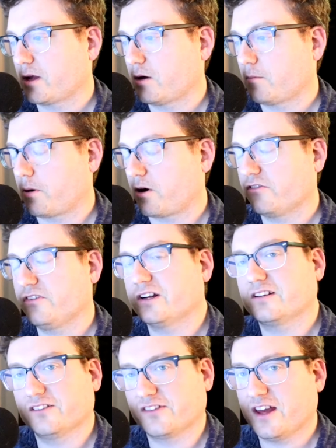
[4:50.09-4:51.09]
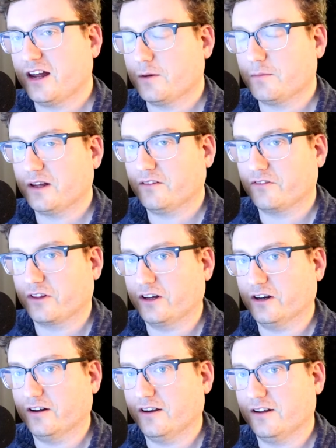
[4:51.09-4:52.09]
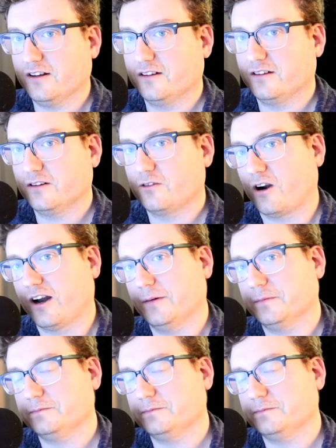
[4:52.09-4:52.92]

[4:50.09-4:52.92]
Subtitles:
perfect is the enemy of the good, right?